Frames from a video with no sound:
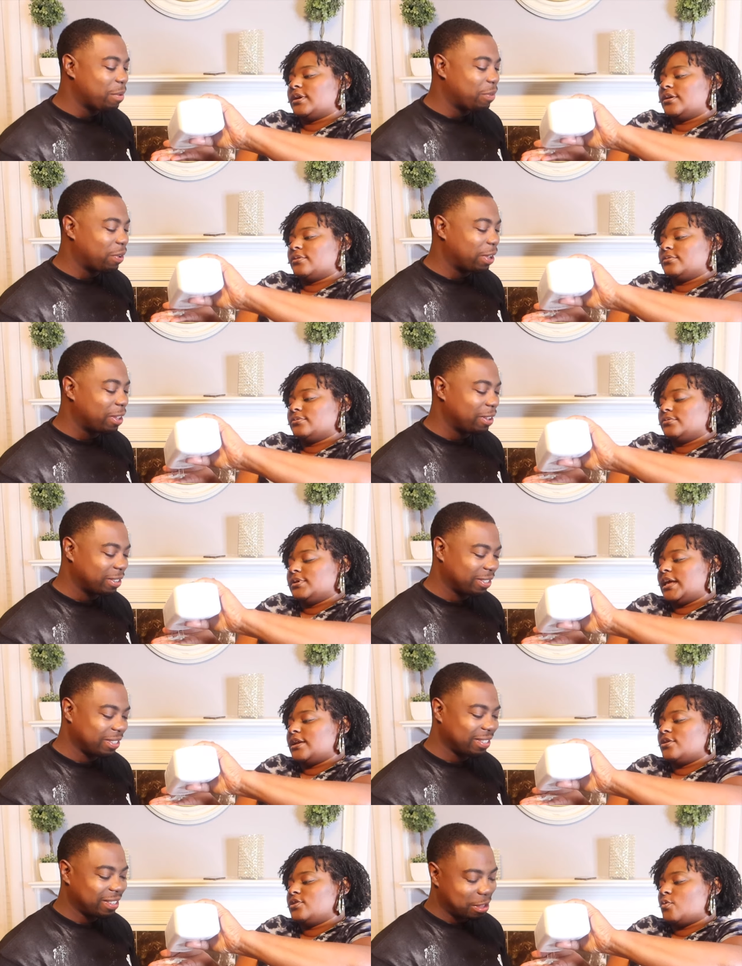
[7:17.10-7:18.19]
Speaker 1: them for you. You gotta
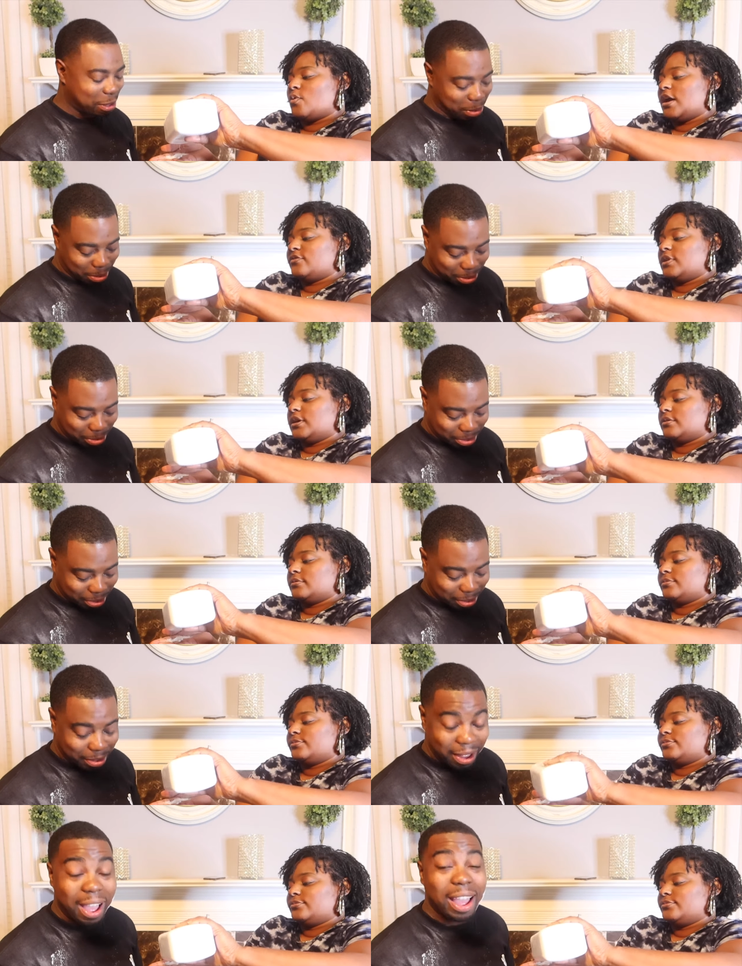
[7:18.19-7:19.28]
know your wife now.
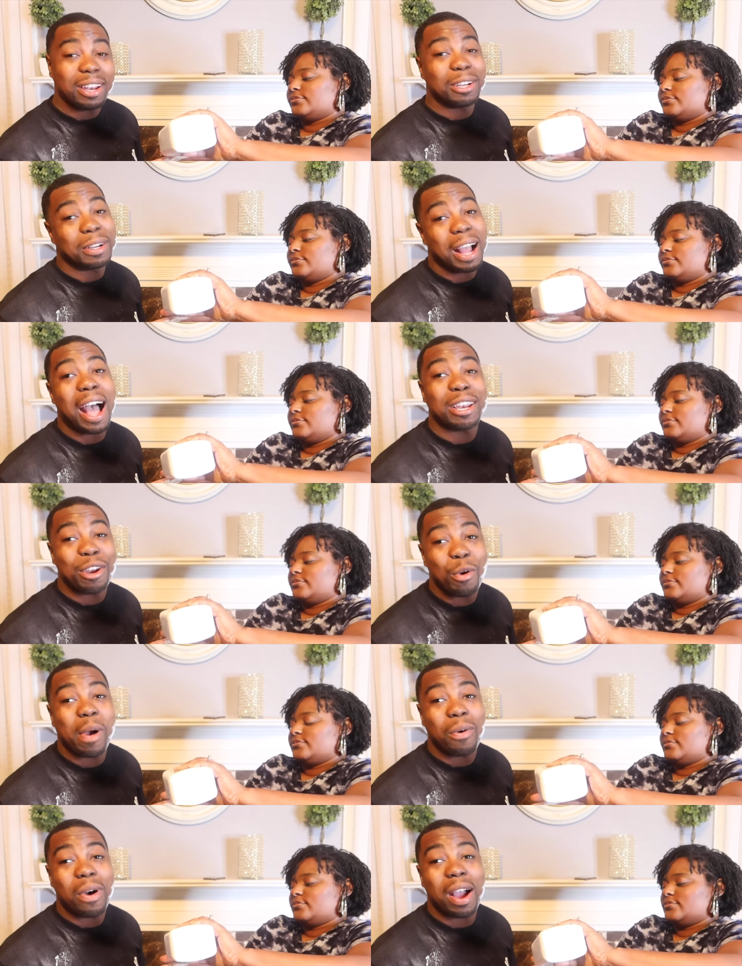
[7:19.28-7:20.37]
Speaker 2: Hey, look, I know my
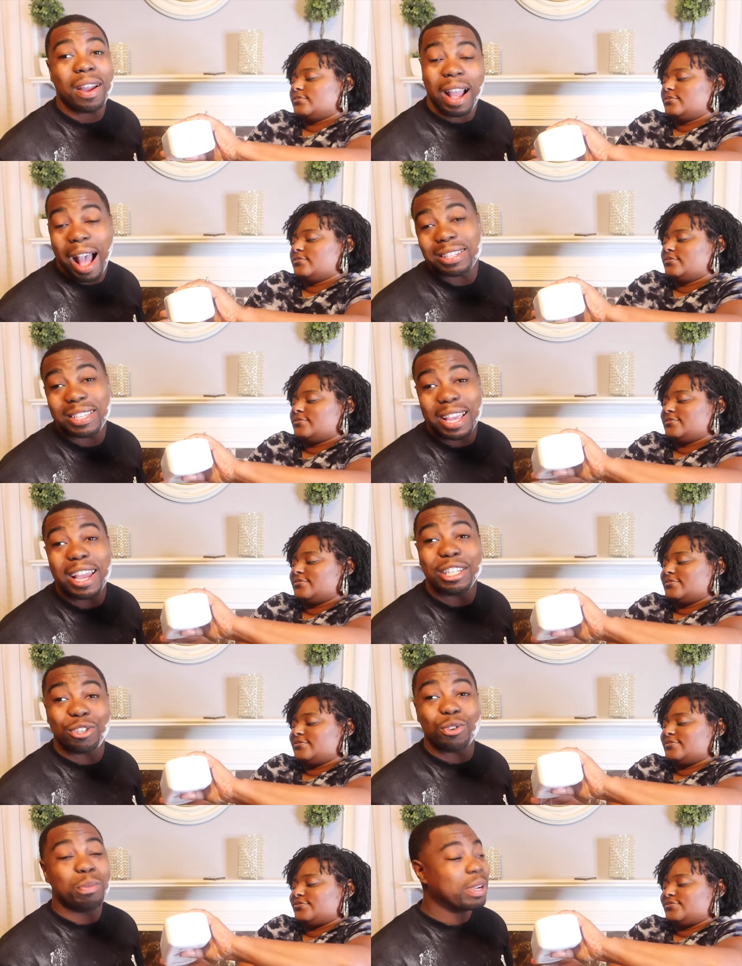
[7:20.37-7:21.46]
wife. I said
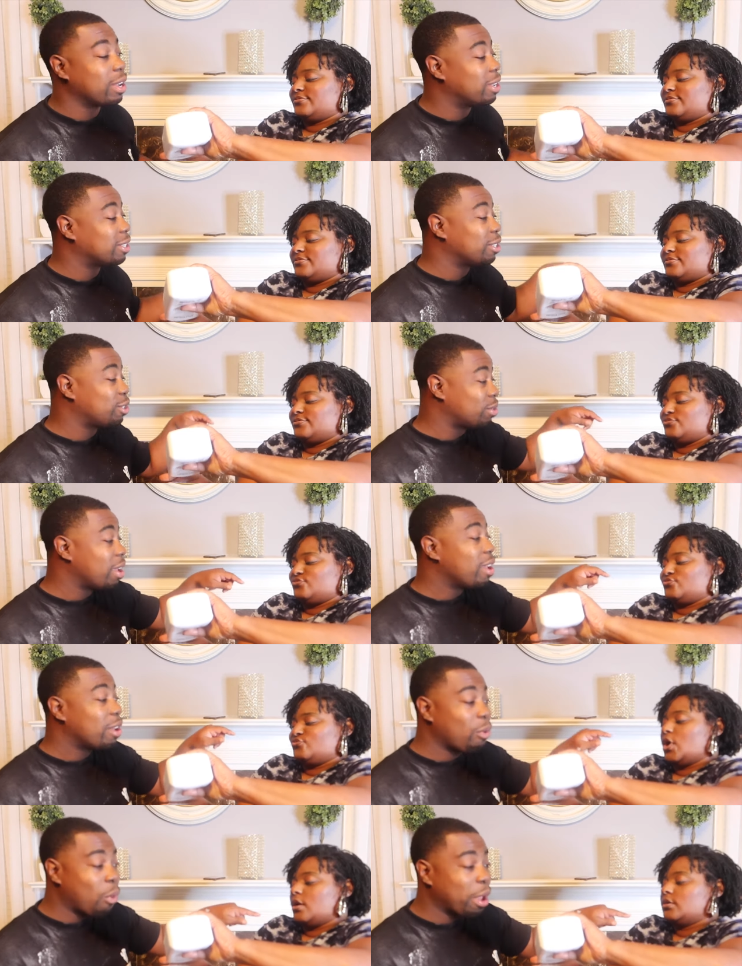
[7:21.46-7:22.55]
two because the
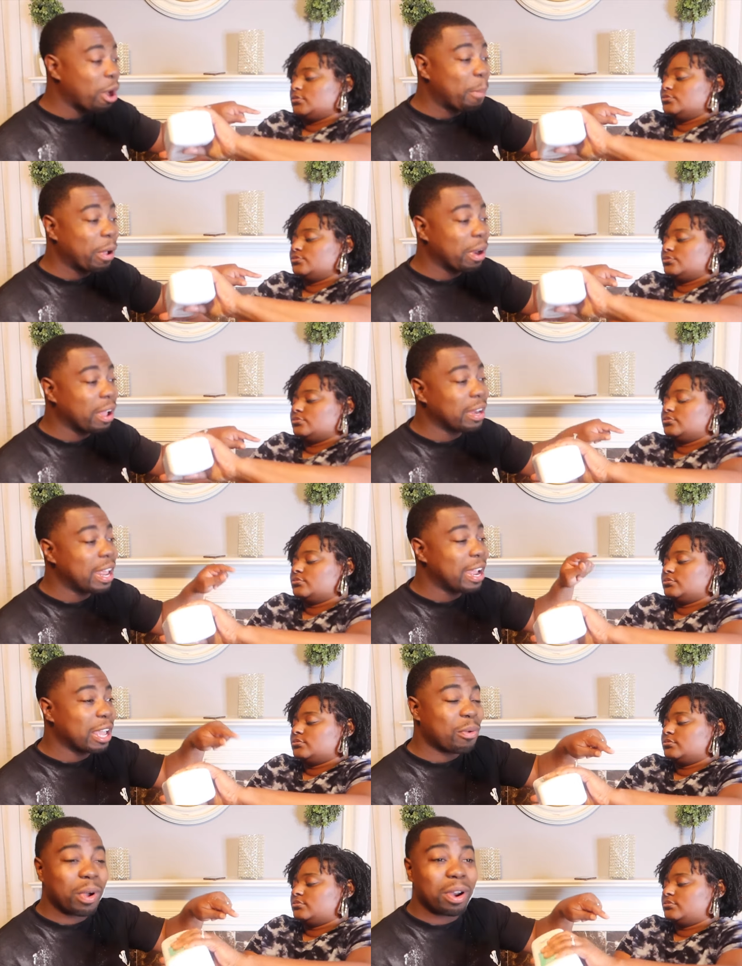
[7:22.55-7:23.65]
no. one up under her neck
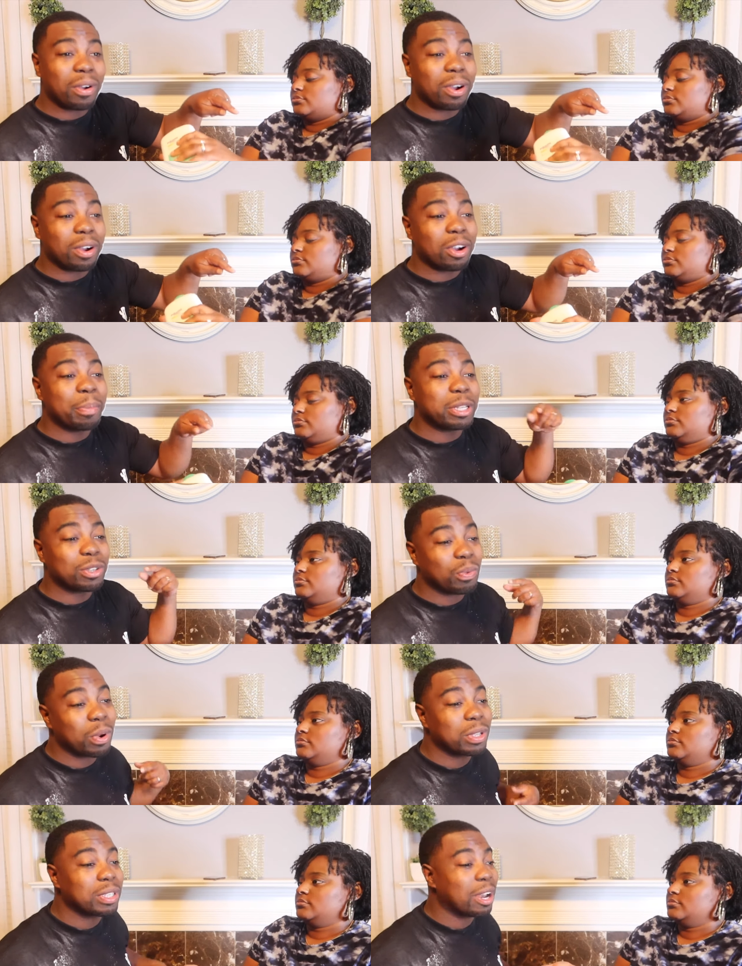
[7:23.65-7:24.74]
and one on her arm is the
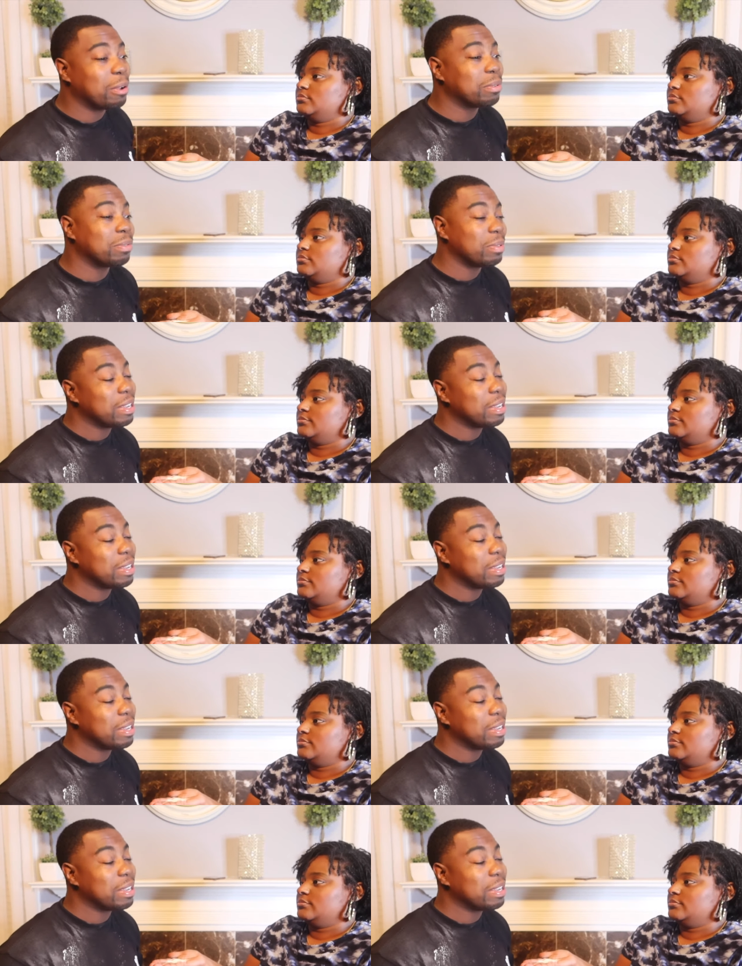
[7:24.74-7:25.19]
ones that don't